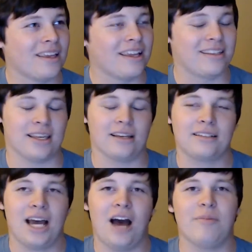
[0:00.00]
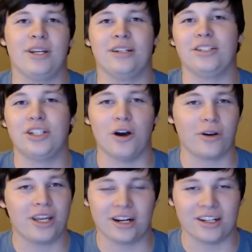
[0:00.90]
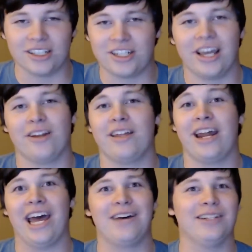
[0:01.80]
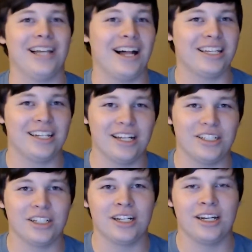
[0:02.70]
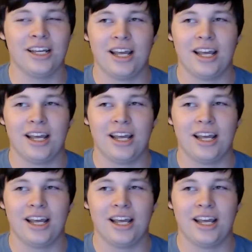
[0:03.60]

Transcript: It's a common joke here on the channel that I have a lolly dungeon.